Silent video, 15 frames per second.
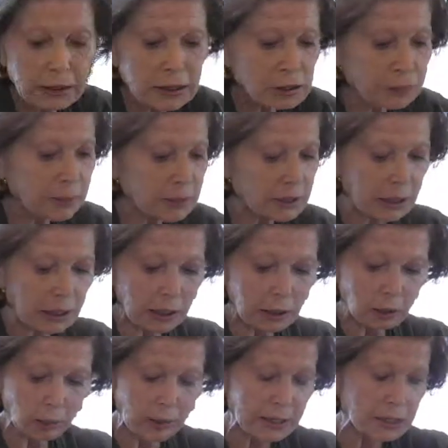this
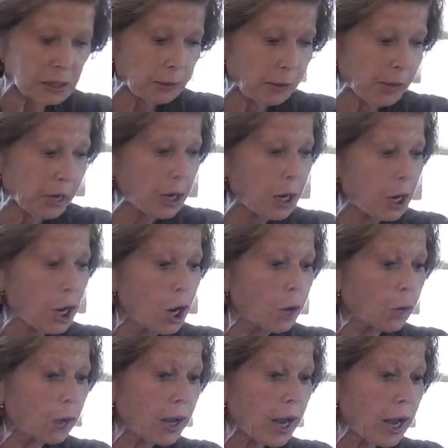particular recipe,
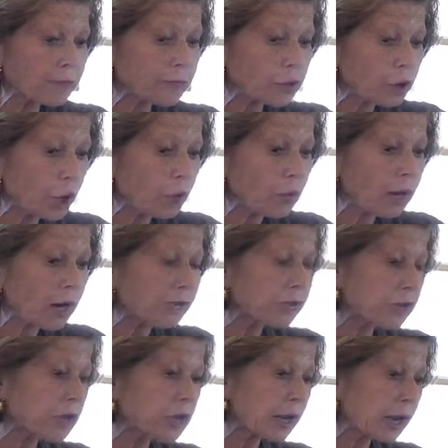we have no
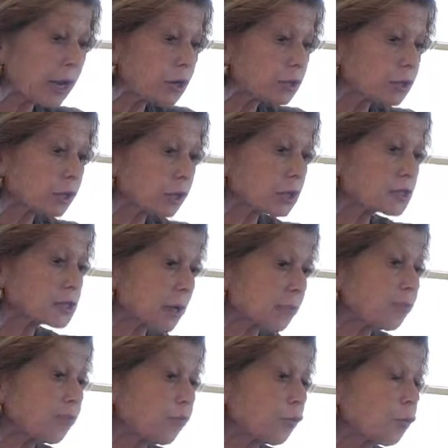leavening agent
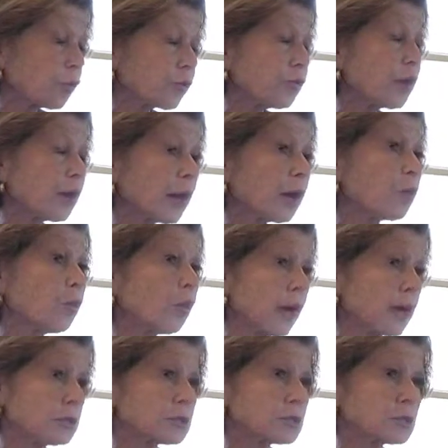except for the egg
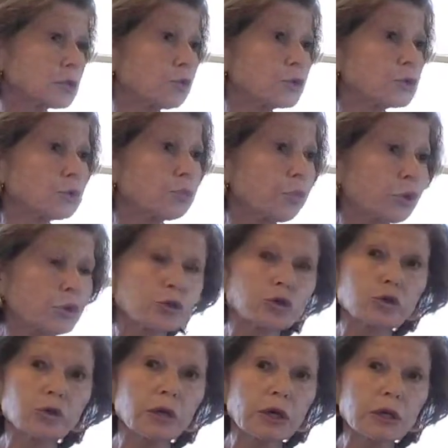whites, so it's
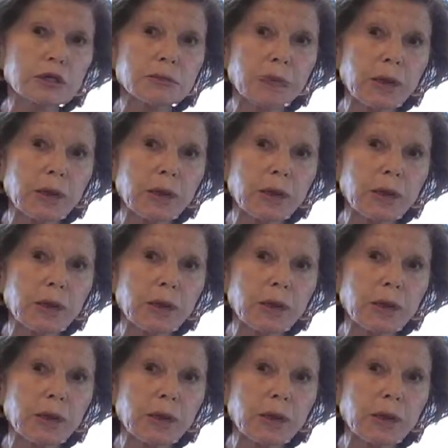important to get as